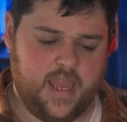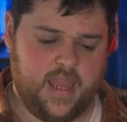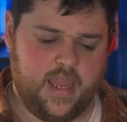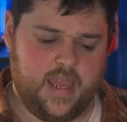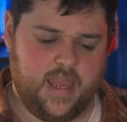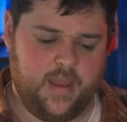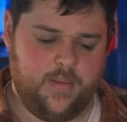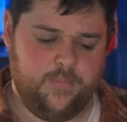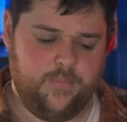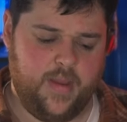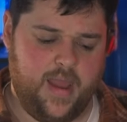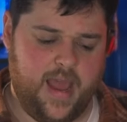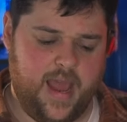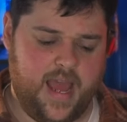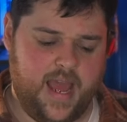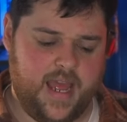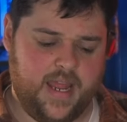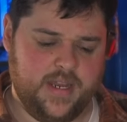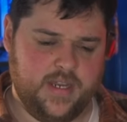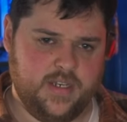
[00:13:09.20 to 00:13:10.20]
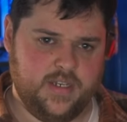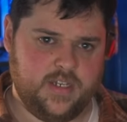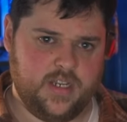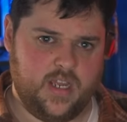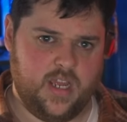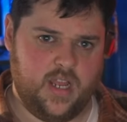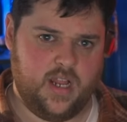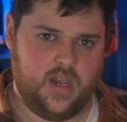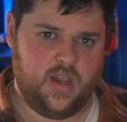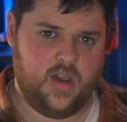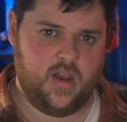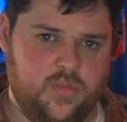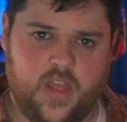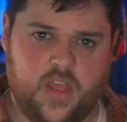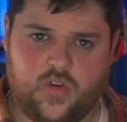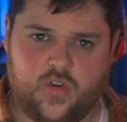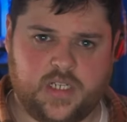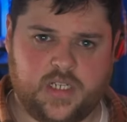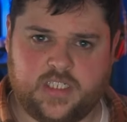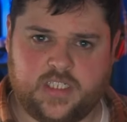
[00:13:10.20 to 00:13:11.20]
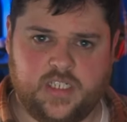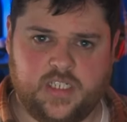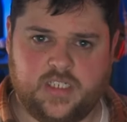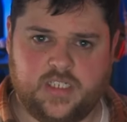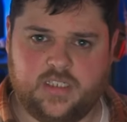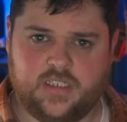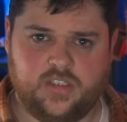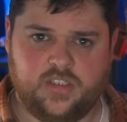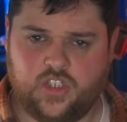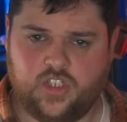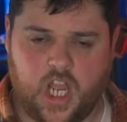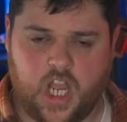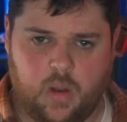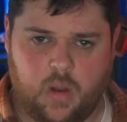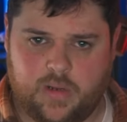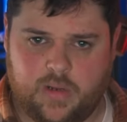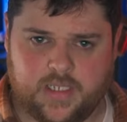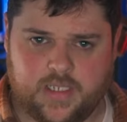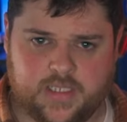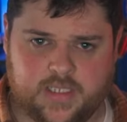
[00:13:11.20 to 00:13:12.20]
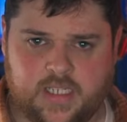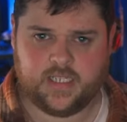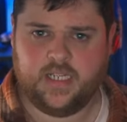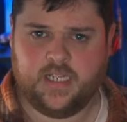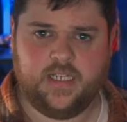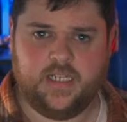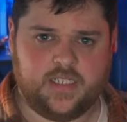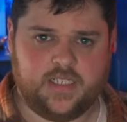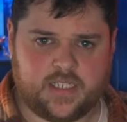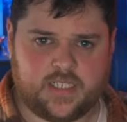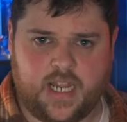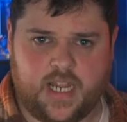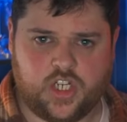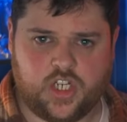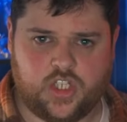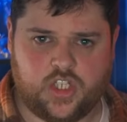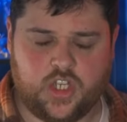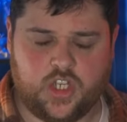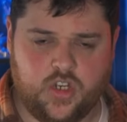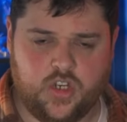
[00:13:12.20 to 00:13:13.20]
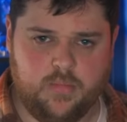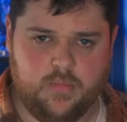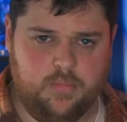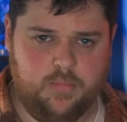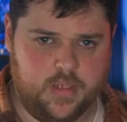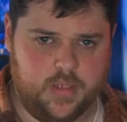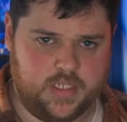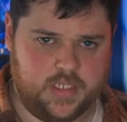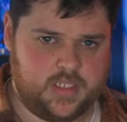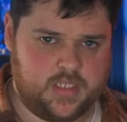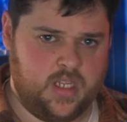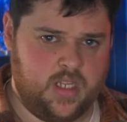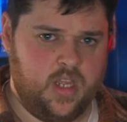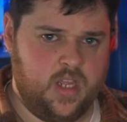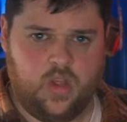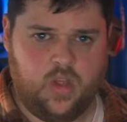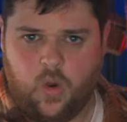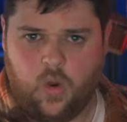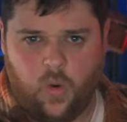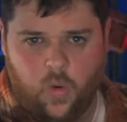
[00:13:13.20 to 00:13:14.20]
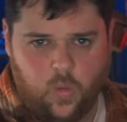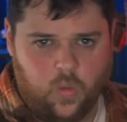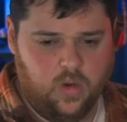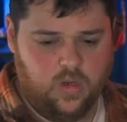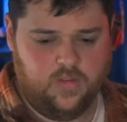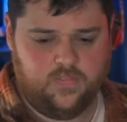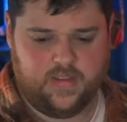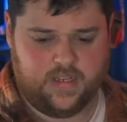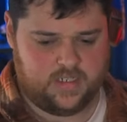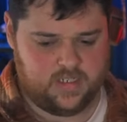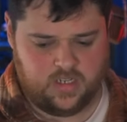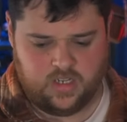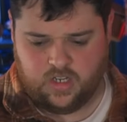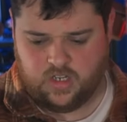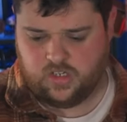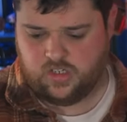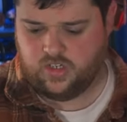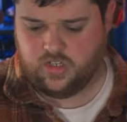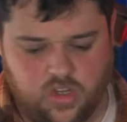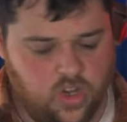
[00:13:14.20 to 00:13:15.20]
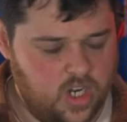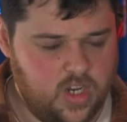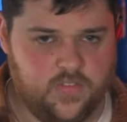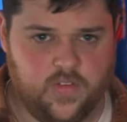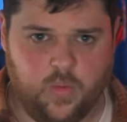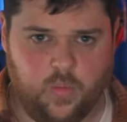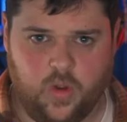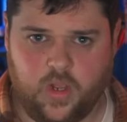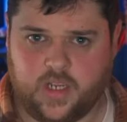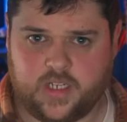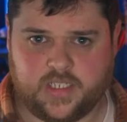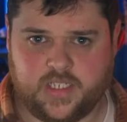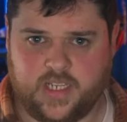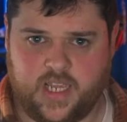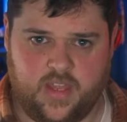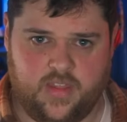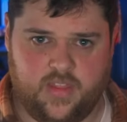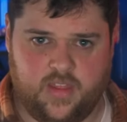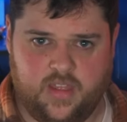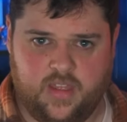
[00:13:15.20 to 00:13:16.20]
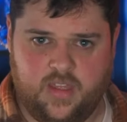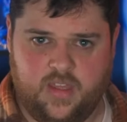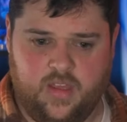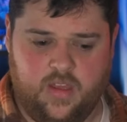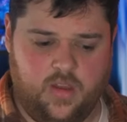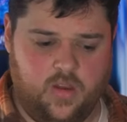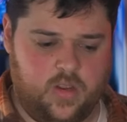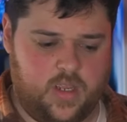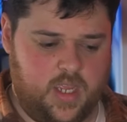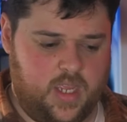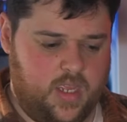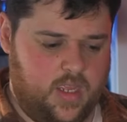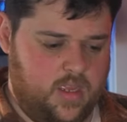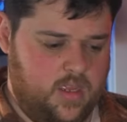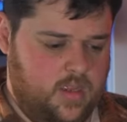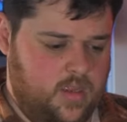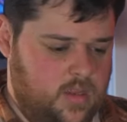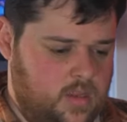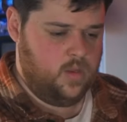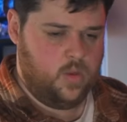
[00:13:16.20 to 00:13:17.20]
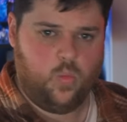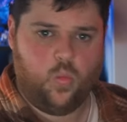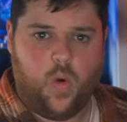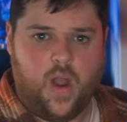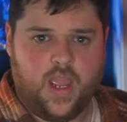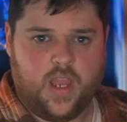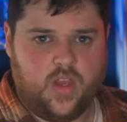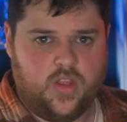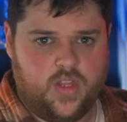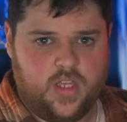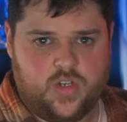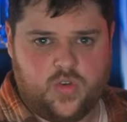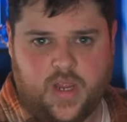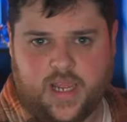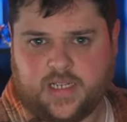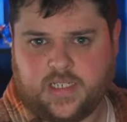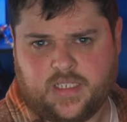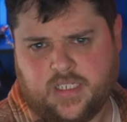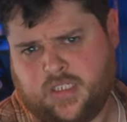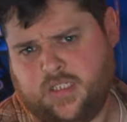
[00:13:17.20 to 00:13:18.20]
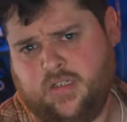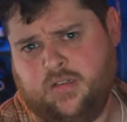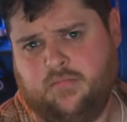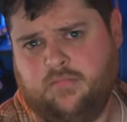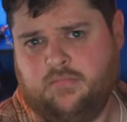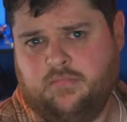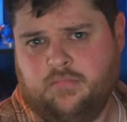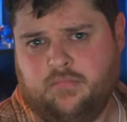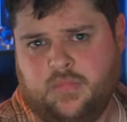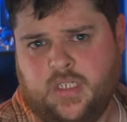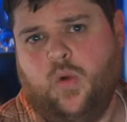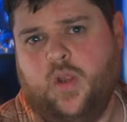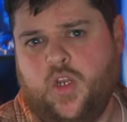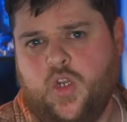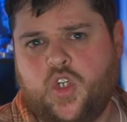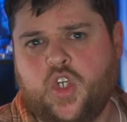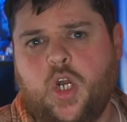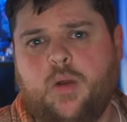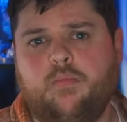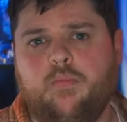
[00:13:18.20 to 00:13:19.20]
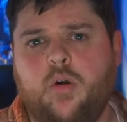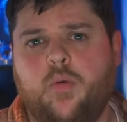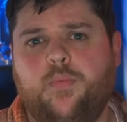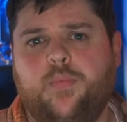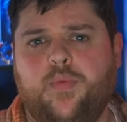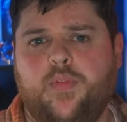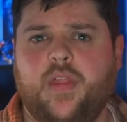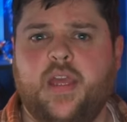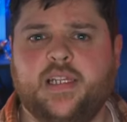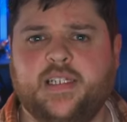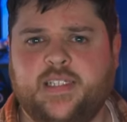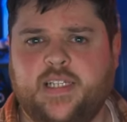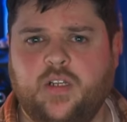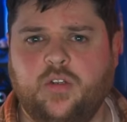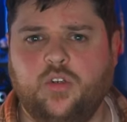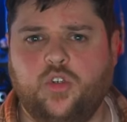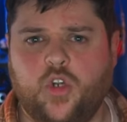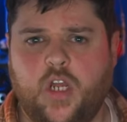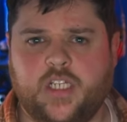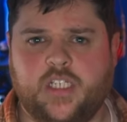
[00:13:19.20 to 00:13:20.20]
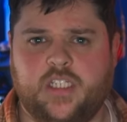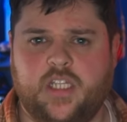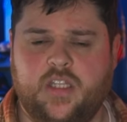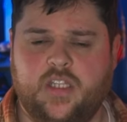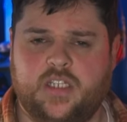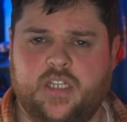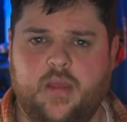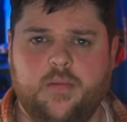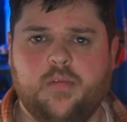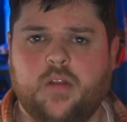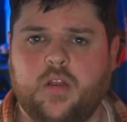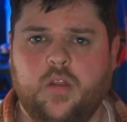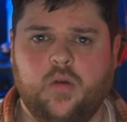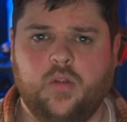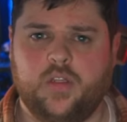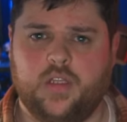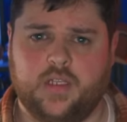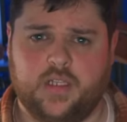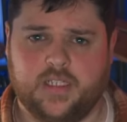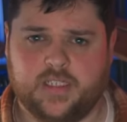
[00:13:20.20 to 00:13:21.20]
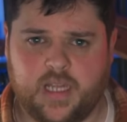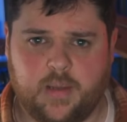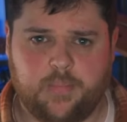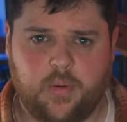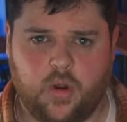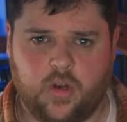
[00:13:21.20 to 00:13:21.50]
And they're dressed as Jawas / the Goombas. All of it. None of it works together. Okay. Why are they dressed? When you chop them up, they're still dressed in the same clothing. Is